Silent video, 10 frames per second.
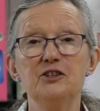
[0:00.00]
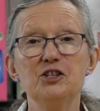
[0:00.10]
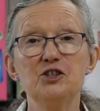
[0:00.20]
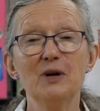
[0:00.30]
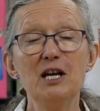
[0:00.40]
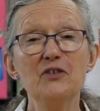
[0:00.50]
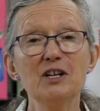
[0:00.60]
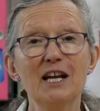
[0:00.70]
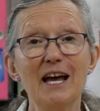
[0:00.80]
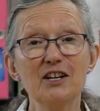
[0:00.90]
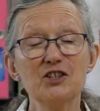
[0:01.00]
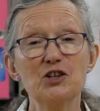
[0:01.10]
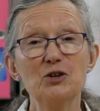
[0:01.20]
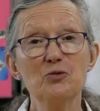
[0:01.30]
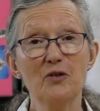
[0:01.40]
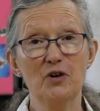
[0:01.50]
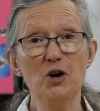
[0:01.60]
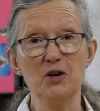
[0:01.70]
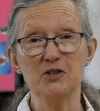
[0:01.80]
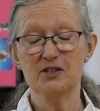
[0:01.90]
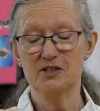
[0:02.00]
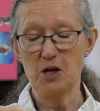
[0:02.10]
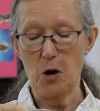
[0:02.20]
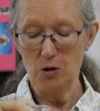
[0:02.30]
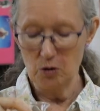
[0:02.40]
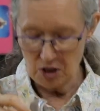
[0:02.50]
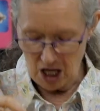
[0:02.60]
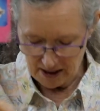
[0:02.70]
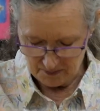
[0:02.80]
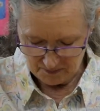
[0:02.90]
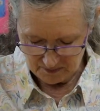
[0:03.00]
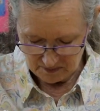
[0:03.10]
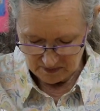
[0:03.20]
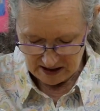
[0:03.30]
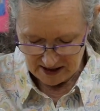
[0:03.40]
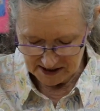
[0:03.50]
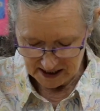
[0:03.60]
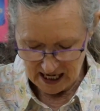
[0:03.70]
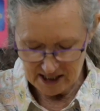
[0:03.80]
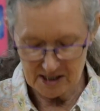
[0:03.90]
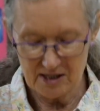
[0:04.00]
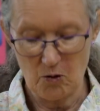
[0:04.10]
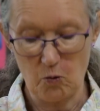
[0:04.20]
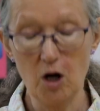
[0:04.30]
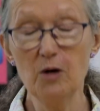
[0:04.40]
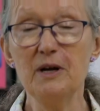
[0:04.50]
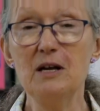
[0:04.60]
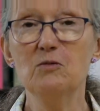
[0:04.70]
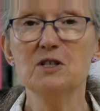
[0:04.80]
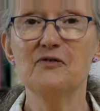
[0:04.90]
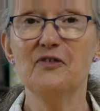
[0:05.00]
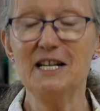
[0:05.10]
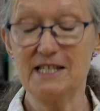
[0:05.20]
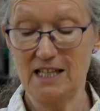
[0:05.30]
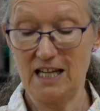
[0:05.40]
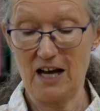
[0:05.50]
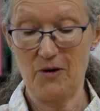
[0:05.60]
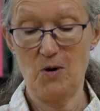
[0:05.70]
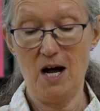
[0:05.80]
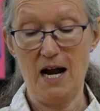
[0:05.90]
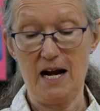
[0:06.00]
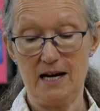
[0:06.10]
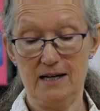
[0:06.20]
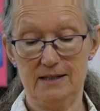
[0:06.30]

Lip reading: Did you even get it to reverse? So it looked like, in this case, the wallaby was facing the other way.